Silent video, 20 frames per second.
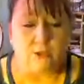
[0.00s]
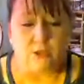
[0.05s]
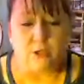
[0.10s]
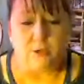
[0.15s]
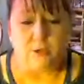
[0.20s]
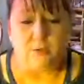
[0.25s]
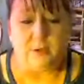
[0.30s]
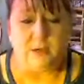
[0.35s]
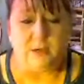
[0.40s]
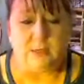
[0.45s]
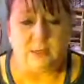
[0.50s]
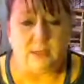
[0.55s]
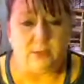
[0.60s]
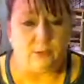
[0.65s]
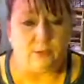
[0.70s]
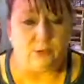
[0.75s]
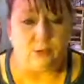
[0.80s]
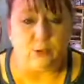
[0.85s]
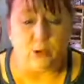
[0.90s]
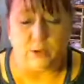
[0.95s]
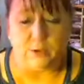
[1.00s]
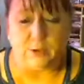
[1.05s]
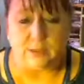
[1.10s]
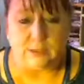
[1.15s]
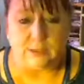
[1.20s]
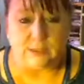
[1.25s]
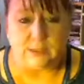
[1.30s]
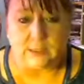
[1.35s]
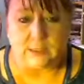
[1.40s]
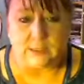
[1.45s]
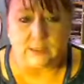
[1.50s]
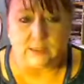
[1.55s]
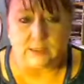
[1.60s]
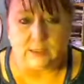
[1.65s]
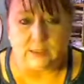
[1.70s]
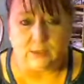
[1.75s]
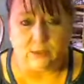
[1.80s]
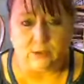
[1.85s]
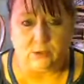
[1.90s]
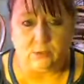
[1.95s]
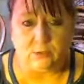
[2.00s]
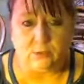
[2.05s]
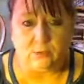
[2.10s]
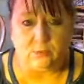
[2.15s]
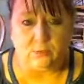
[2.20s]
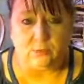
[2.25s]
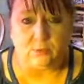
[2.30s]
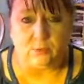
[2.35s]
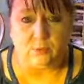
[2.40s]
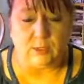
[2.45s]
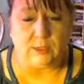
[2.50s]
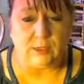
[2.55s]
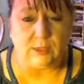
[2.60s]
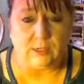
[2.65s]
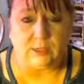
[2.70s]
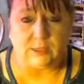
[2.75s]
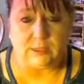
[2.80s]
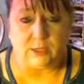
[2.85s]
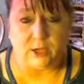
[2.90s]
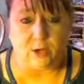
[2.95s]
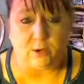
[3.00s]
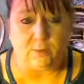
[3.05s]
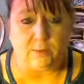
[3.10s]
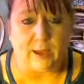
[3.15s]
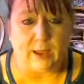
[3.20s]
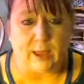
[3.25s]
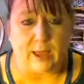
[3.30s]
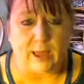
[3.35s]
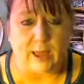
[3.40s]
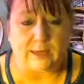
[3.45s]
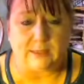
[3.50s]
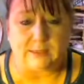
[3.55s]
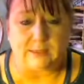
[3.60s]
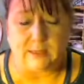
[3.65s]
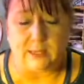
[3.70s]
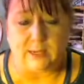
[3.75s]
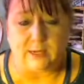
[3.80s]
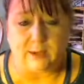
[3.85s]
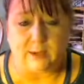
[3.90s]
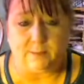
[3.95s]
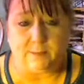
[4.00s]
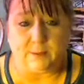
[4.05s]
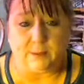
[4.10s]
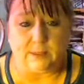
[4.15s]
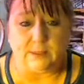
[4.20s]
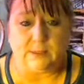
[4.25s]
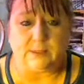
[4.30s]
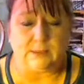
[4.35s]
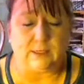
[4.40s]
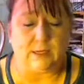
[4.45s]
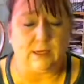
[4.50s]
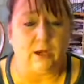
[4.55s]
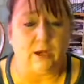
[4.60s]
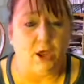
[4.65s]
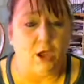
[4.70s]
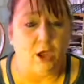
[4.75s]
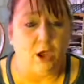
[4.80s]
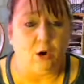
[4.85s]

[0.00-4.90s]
Nobody tells you all these things that you really need to know about how to set up a listing